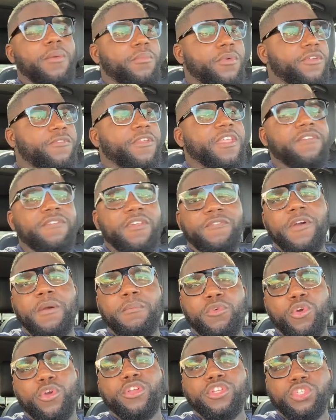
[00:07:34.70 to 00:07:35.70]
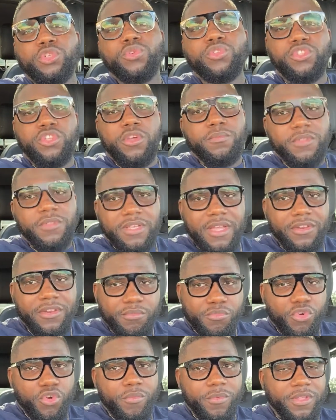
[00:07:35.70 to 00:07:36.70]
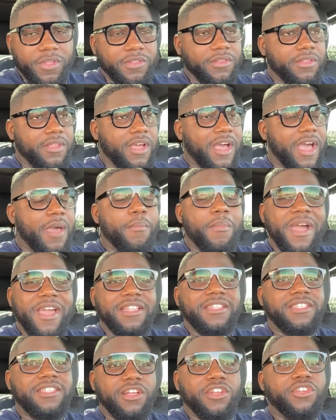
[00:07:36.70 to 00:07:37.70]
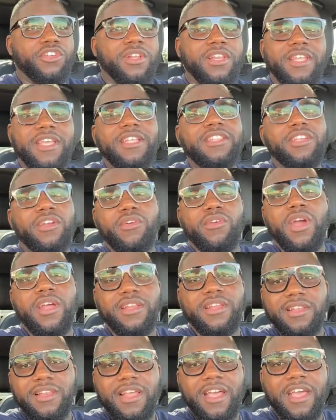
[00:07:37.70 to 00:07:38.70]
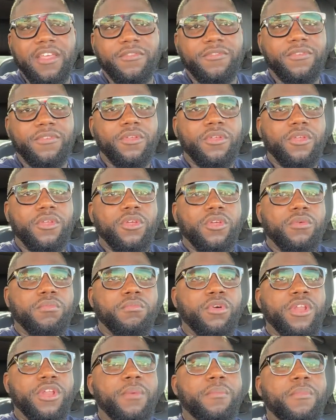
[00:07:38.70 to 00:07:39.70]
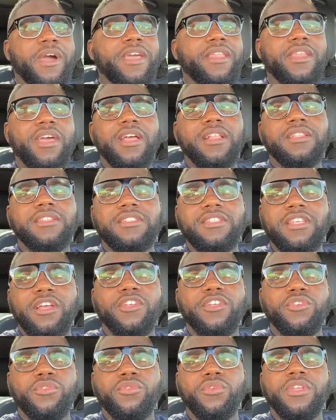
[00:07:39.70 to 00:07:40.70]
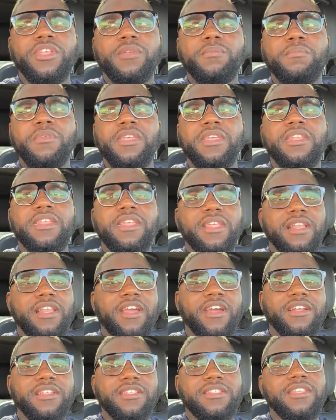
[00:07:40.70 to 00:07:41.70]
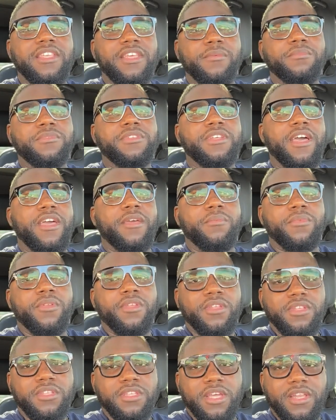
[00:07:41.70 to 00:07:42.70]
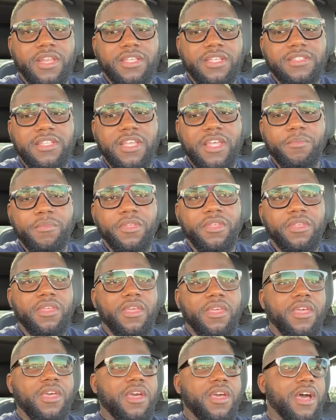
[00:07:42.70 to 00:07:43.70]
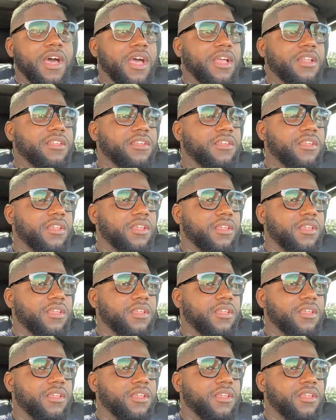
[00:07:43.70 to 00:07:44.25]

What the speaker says: even if I'm going through something at the moment, I might tell you later on in life, but I might not tell you immediately or same time. You understand me? And